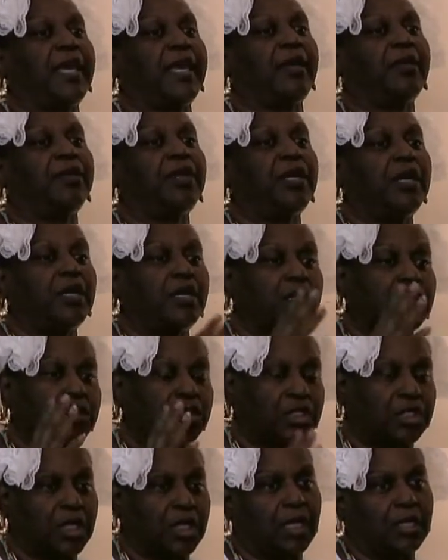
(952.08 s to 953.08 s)
down, her
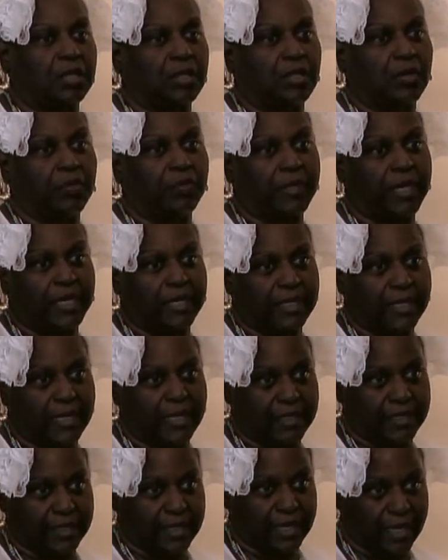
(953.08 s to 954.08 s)
Shango made
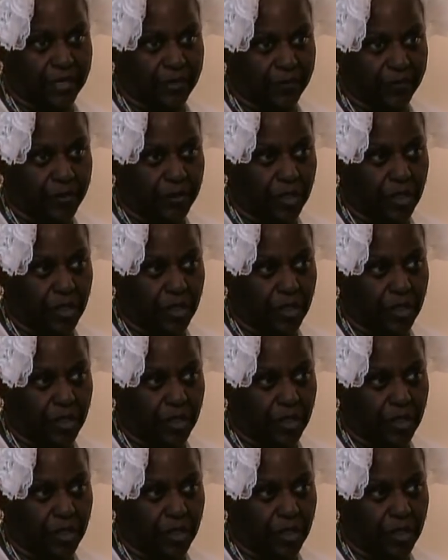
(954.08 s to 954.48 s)
that sound.